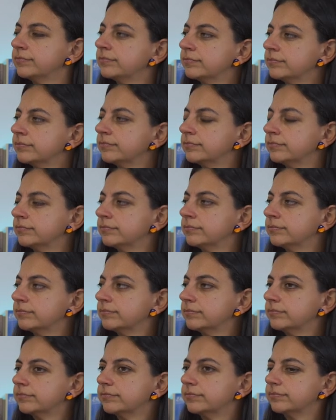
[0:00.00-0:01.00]

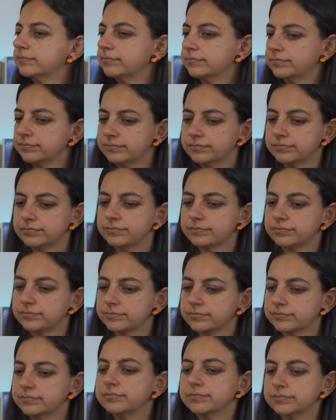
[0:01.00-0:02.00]

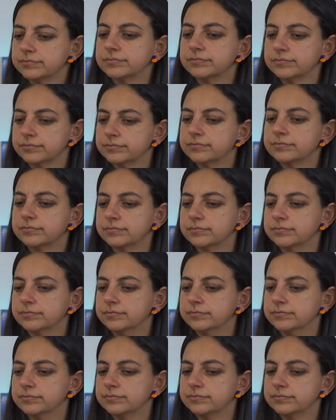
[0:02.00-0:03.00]

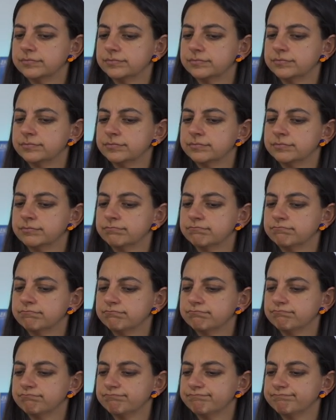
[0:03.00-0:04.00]

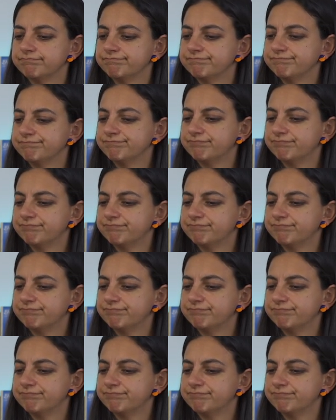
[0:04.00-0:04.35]
This person isn't speaking.